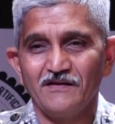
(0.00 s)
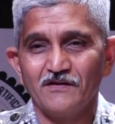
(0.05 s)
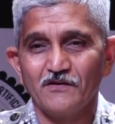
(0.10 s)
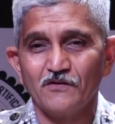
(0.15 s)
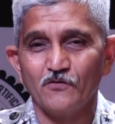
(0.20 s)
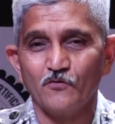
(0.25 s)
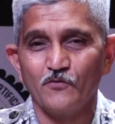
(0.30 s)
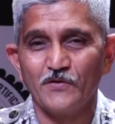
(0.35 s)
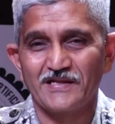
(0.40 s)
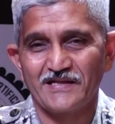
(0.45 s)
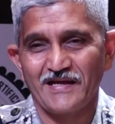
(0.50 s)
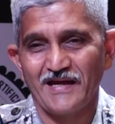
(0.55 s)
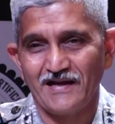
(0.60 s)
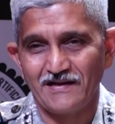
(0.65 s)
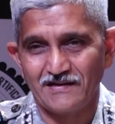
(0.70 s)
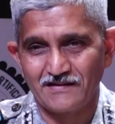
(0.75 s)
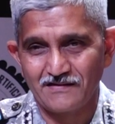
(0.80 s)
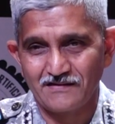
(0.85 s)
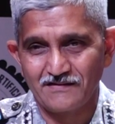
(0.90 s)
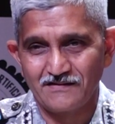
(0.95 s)
be
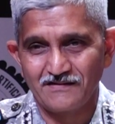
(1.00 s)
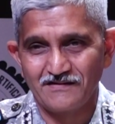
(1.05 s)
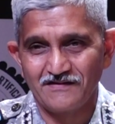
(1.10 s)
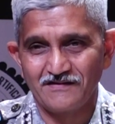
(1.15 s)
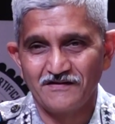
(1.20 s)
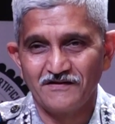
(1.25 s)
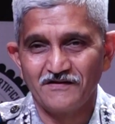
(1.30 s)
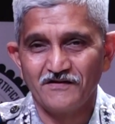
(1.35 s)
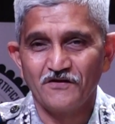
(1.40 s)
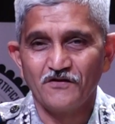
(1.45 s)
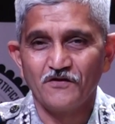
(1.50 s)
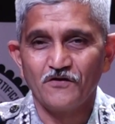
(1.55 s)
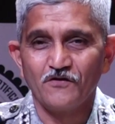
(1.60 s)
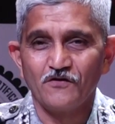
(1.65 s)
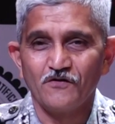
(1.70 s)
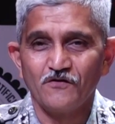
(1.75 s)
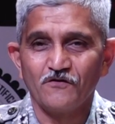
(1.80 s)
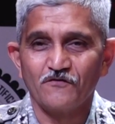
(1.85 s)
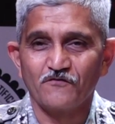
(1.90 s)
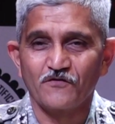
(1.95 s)
withheld
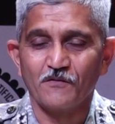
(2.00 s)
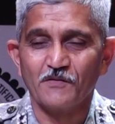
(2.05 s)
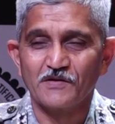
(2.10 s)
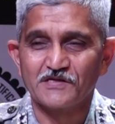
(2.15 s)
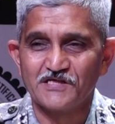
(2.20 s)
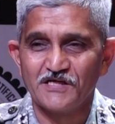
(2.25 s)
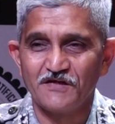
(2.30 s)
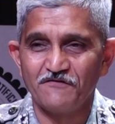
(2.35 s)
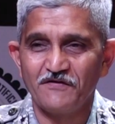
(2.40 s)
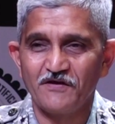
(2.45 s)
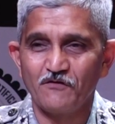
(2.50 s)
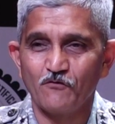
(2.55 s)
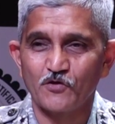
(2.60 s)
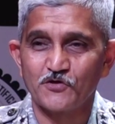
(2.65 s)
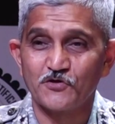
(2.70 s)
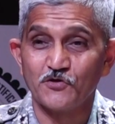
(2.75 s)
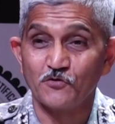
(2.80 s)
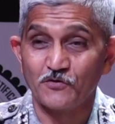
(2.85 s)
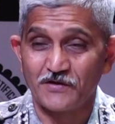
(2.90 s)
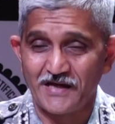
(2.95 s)
from
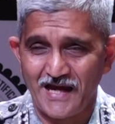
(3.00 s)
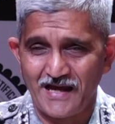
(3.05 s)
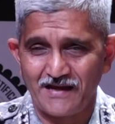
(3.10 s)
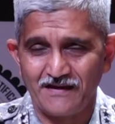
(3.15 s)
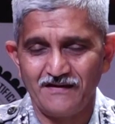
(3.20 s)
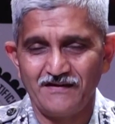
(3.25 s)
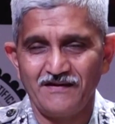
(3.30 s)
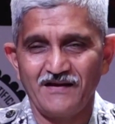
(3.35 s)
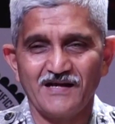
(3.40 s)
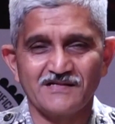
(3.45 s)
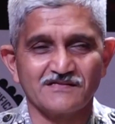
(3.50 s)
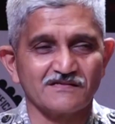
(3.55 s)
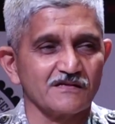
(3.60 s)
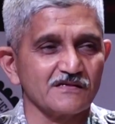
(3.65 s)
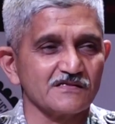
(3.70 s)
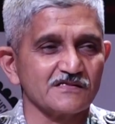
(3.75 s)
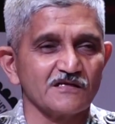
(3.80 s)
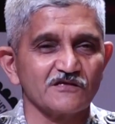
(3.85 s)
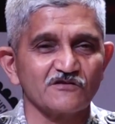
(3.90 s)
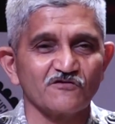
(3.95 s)
achieving what you can
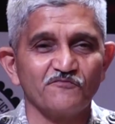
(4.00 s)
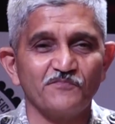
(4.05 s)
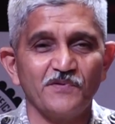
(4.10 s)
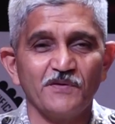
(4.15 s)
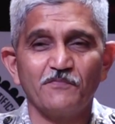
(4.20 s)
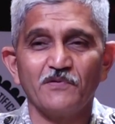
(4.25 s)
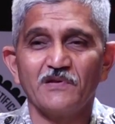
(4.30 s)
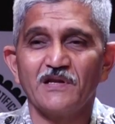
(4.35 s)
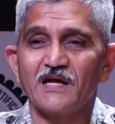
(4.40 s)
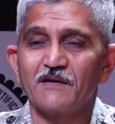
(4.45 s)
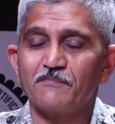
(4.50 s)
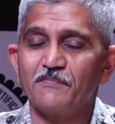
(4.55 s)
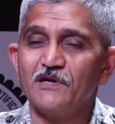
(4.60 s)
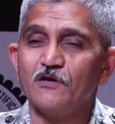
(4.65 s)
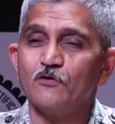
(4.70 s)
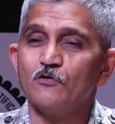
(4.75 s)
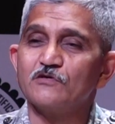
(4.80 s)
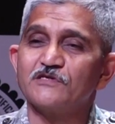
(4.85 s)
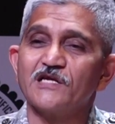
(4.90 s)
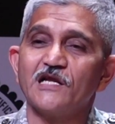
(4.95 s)
as a result of people
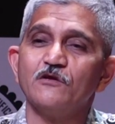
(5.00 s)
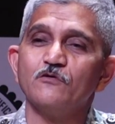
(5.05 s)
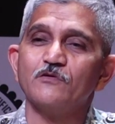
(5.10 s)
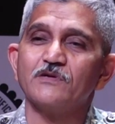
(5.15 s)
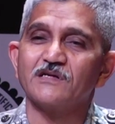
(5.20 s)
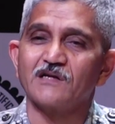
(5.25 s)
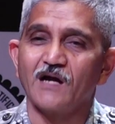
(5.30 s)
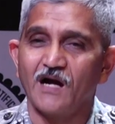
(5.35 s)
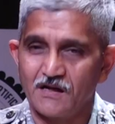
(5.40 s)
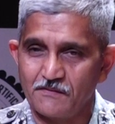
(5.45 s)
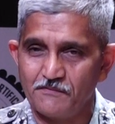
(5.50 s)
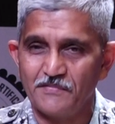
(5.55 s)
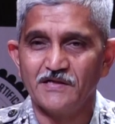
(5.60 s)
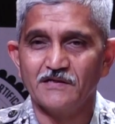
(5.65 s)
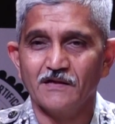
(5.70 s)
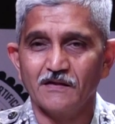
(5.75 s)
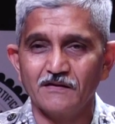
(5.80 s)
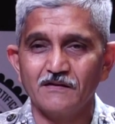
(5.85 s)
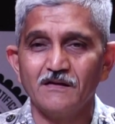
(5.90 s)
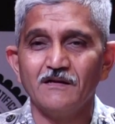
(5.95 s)
like me who will tell you it
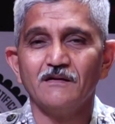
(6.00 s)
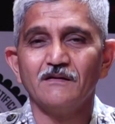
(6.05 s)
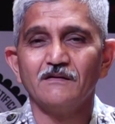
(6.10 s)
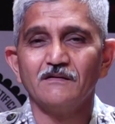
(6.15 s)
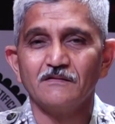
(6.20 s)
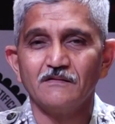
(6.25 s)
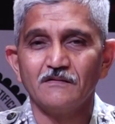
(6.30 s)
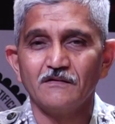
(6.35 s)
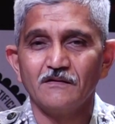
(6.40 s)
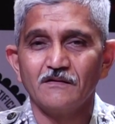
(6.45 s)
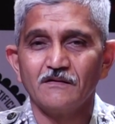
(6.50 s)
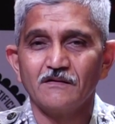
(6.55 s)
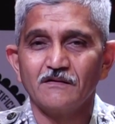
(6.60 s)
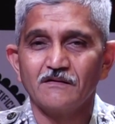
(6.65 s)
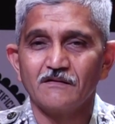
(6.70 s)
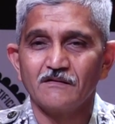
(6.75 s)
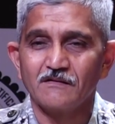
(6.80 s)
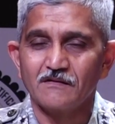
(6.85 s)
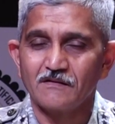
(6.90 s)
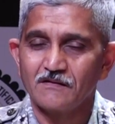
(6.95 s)
can't be done.
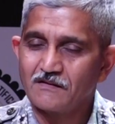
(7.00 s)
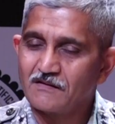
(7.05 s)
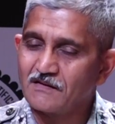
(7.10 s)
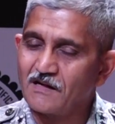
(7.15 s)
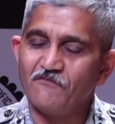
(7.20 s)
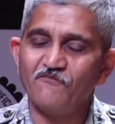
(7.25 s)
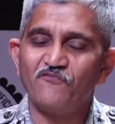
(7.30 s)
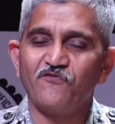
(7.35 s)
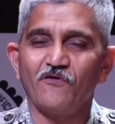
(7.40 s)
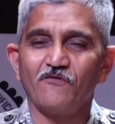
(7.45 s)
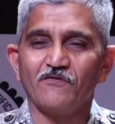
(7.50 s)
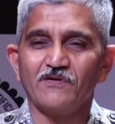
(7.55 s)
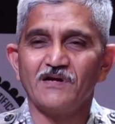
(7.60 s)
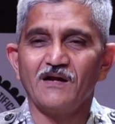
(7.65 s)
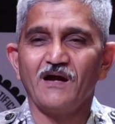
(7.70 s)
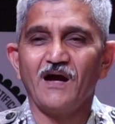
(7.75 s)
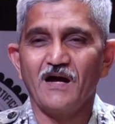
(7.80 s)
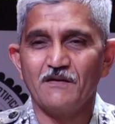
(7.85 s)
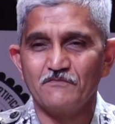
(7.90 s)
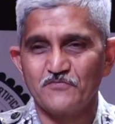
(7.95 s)
Come
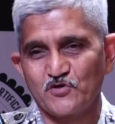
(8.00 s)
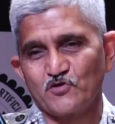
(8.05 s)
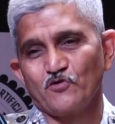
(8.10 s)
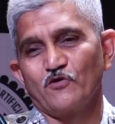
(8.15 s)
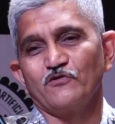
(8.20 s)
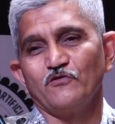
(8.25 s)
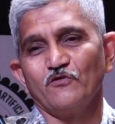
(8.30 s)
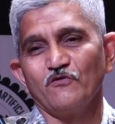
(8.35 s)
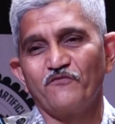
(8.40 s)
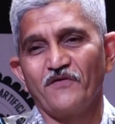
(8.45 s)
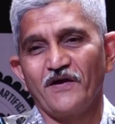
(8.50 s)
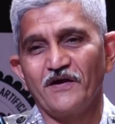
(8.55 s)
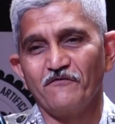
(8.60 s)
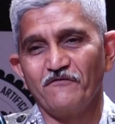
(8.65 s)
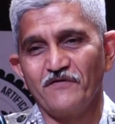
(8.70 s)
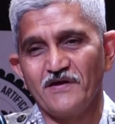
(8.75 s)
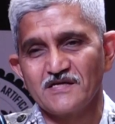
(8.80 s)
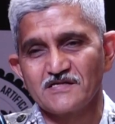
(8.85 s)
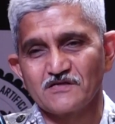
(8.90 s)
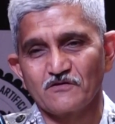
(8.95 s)
forward, I'm sure
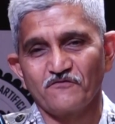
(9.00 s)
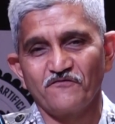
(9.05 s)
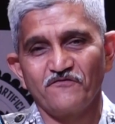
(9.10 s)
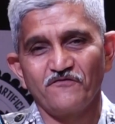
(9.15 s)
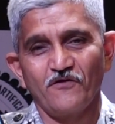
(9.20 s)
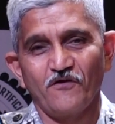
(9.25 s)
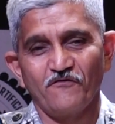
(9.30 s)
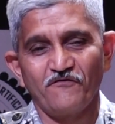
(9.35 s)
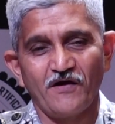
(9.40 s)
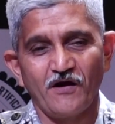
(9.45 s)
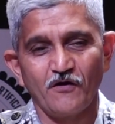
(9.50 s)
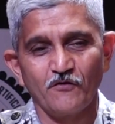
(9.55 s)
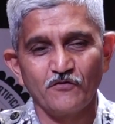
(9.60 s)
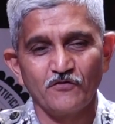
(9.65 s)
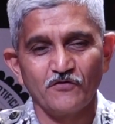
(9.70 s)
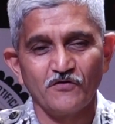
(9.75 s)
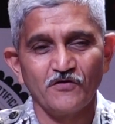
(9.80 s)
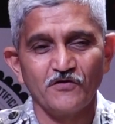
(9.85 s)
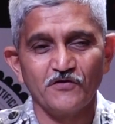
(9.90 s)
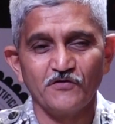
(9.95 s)
you'll find ways
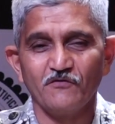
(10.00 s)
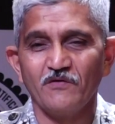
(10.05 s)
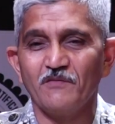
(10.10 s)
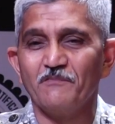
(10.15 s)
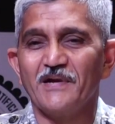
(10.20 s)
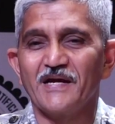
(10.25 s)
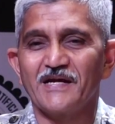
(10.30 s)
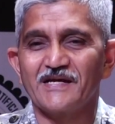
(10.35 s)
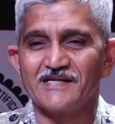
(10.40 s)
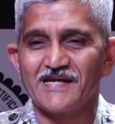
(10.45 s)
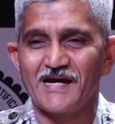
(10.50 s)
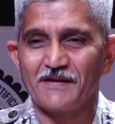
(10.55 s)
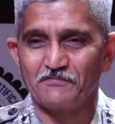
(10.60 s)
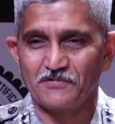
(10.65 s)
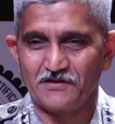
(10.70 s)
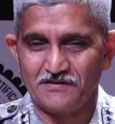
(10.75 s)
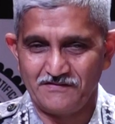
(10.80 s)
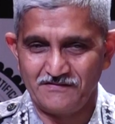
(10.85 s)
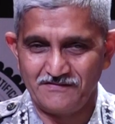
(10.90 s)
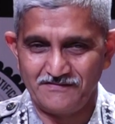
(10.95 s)
of how you will
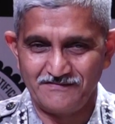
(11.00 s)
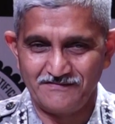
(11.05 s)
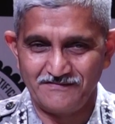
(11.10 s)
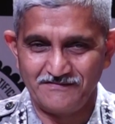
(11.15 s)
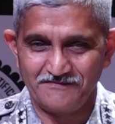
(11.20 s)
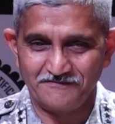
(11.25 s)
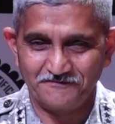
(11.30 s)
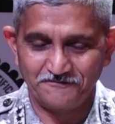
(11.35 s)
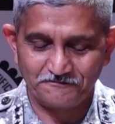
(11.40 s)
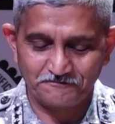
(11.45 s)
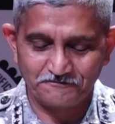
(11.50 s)
make it happen.